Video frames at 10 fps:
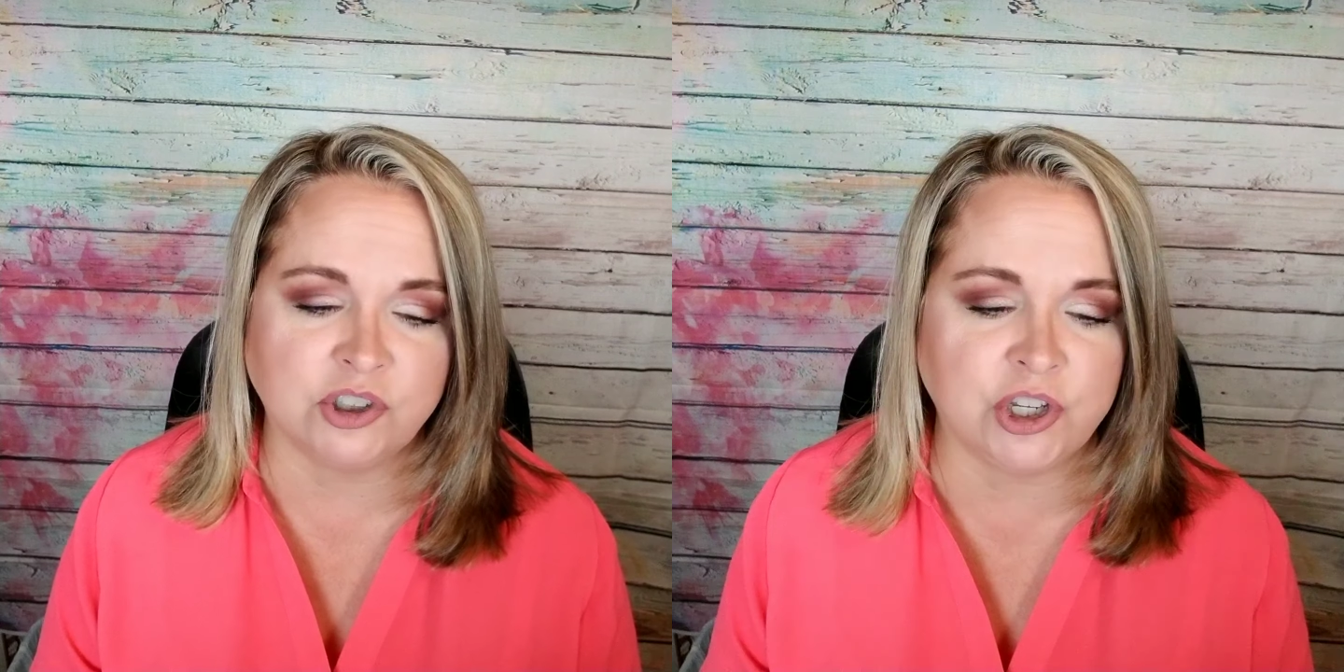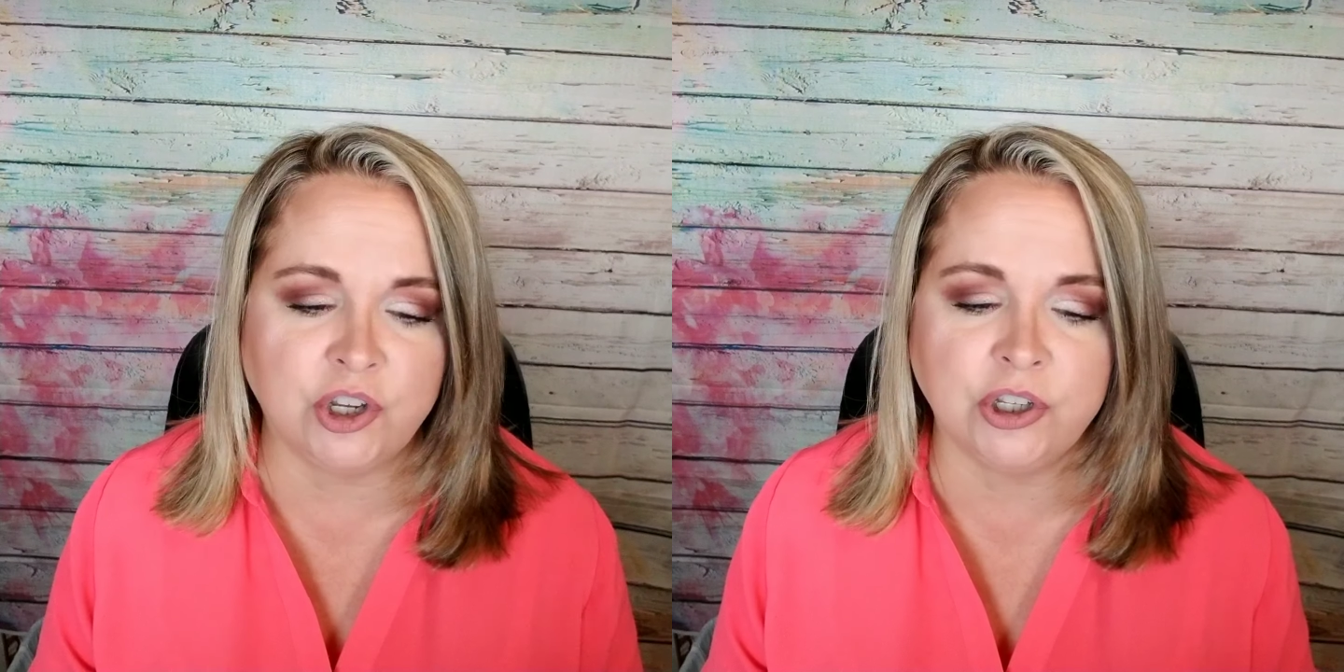
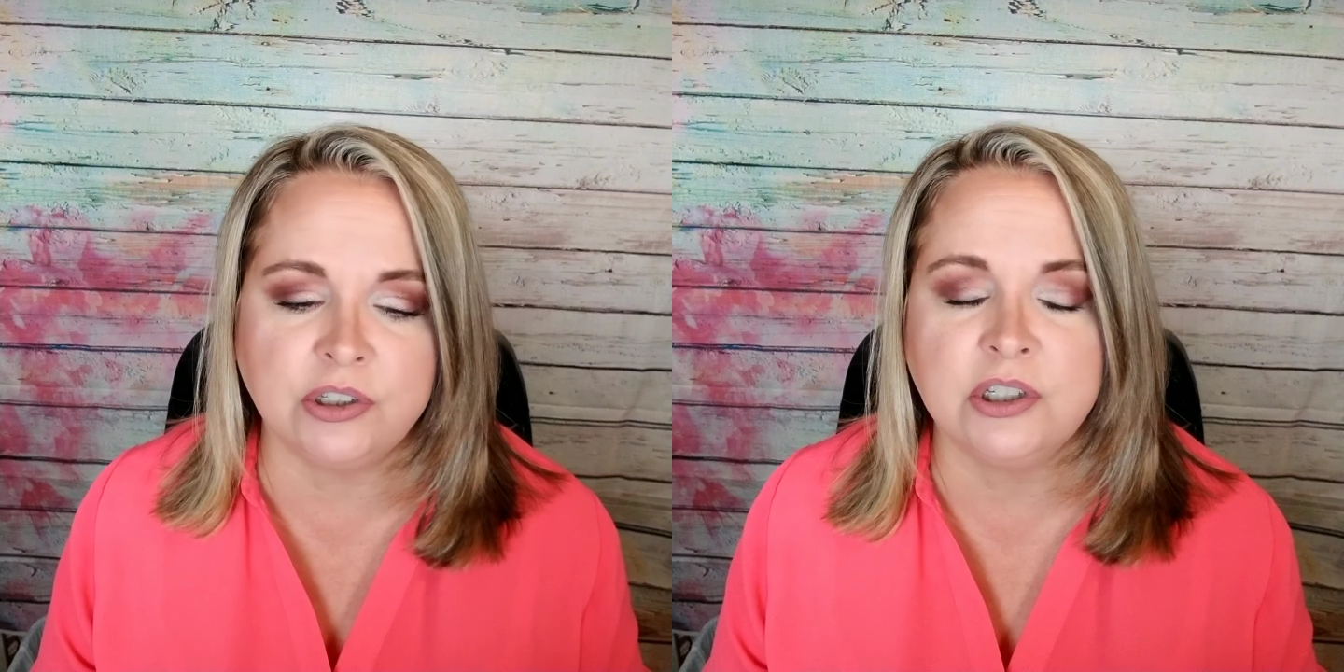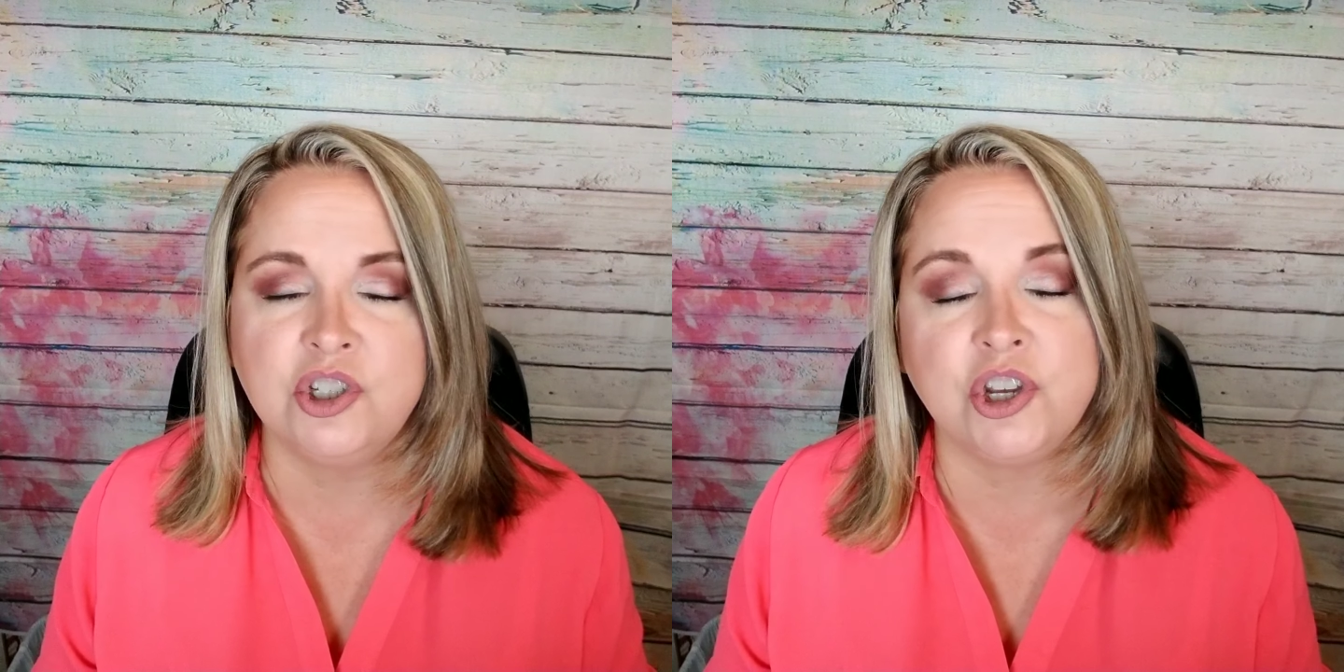She
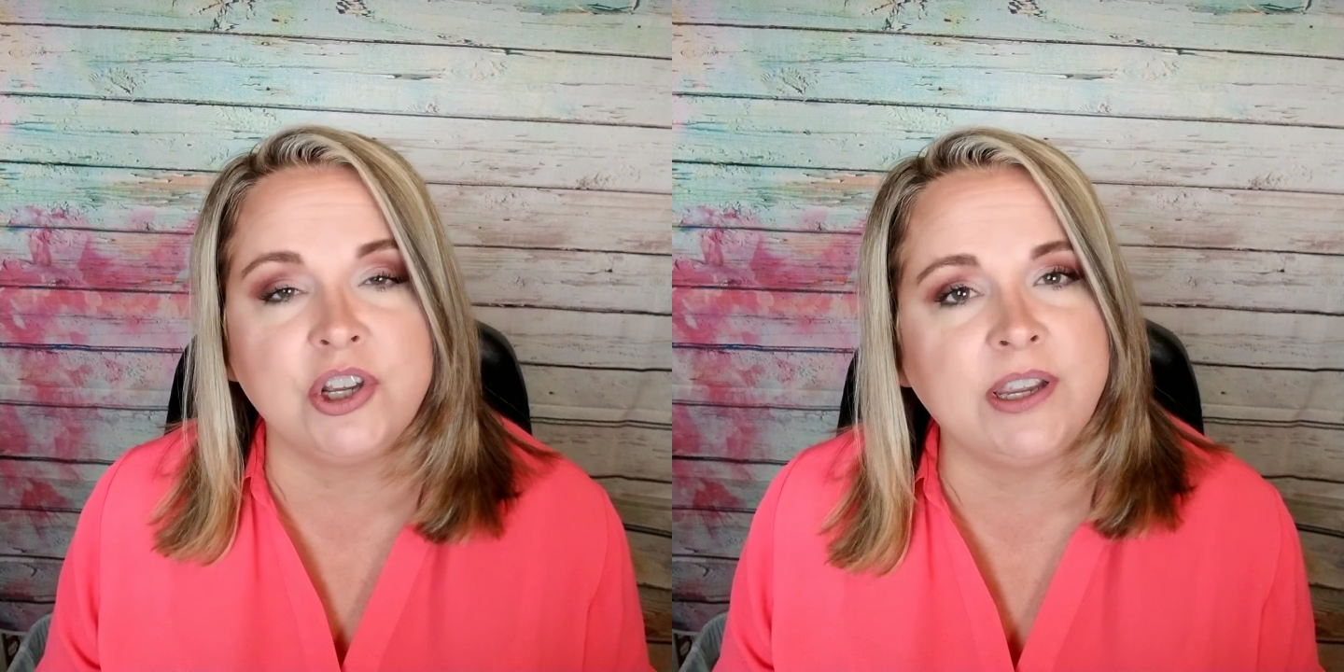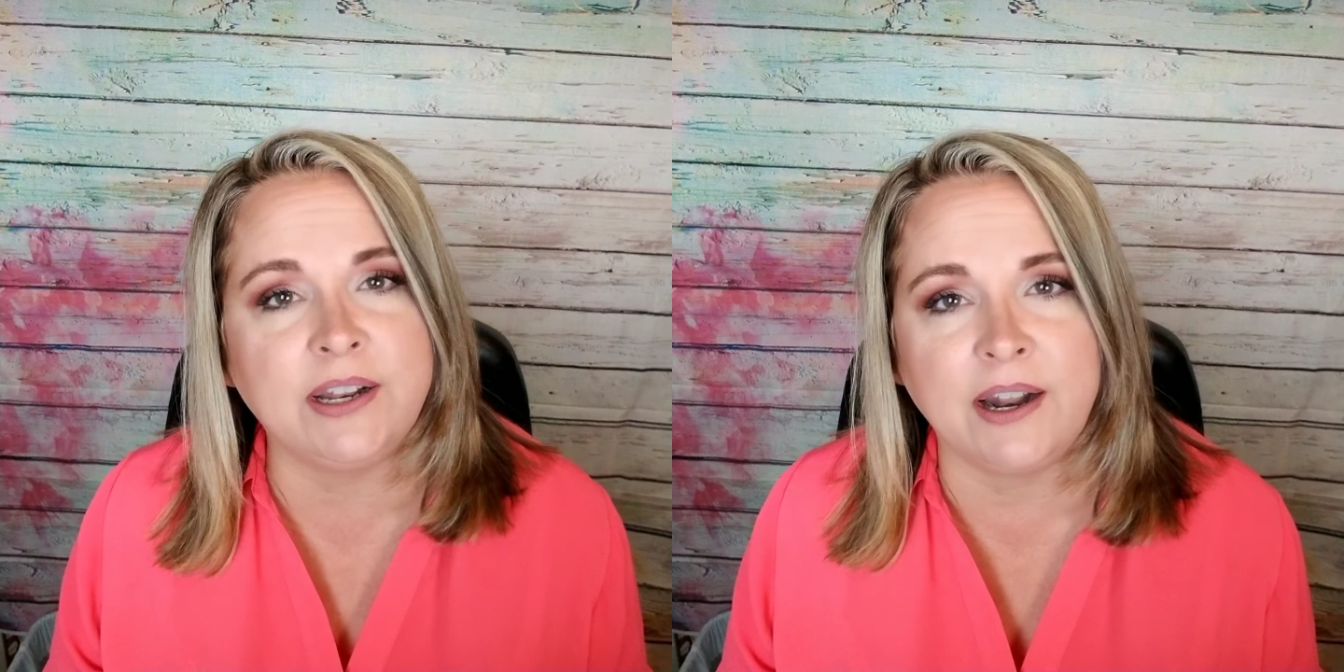couldn't
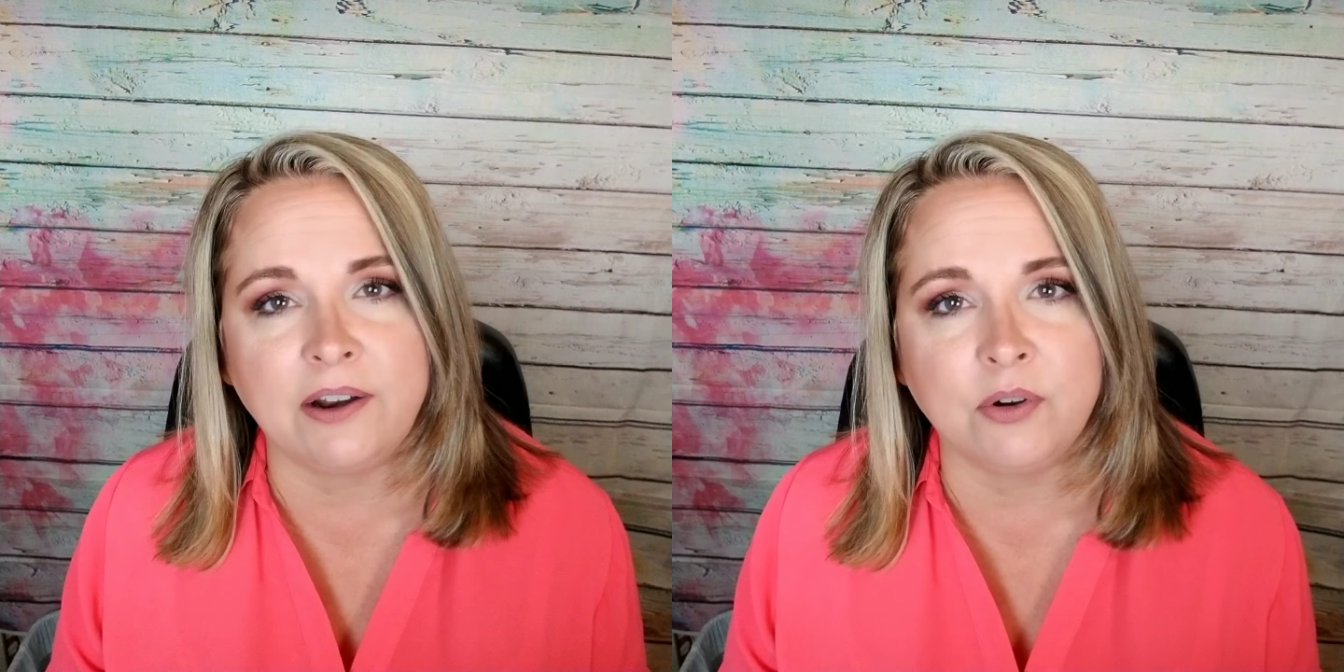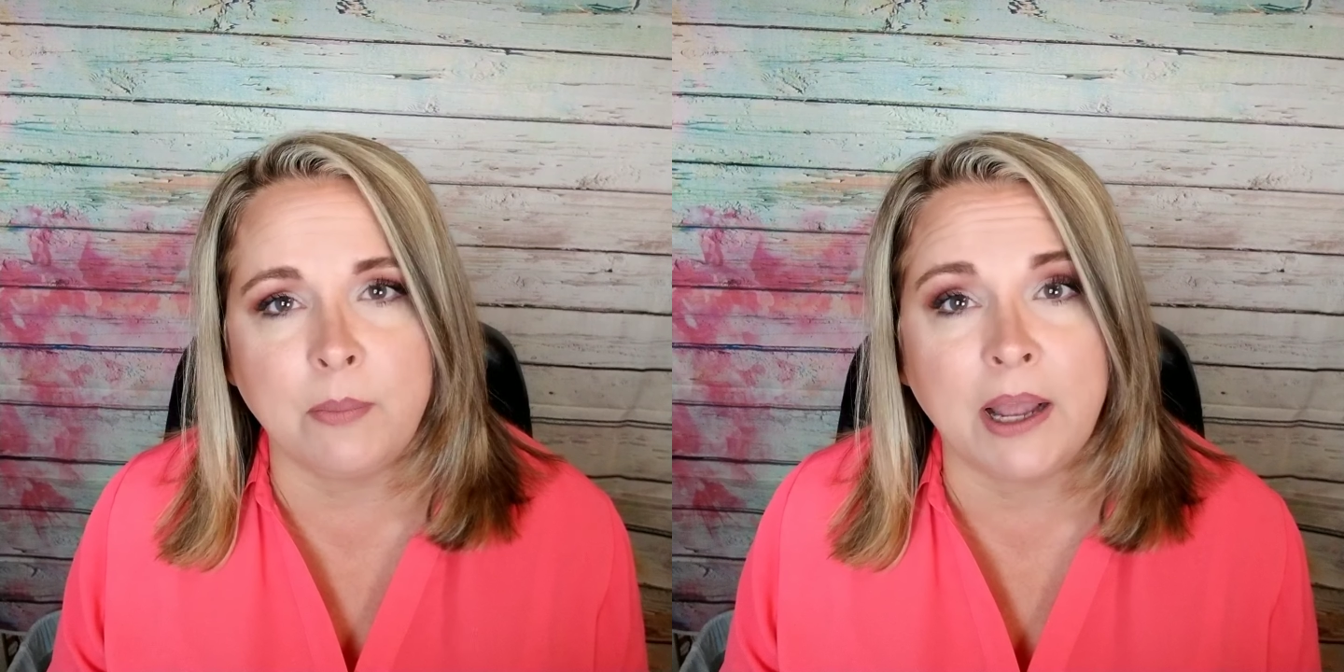get it out
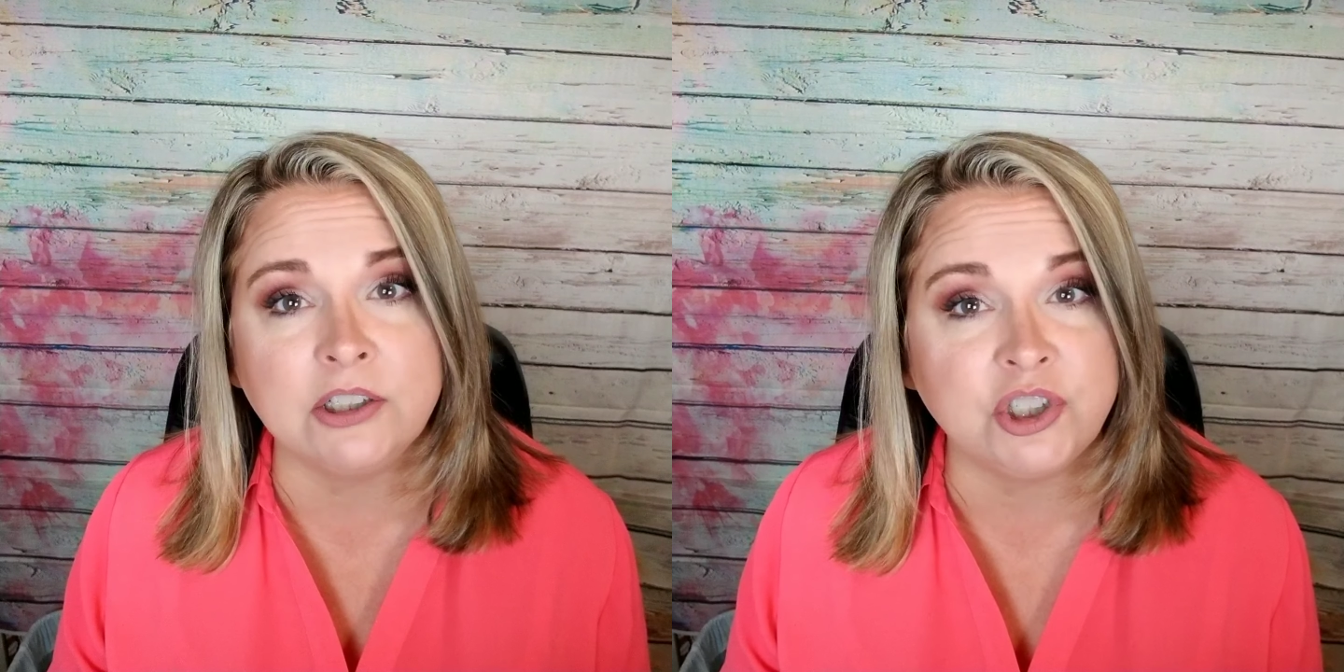of her mind.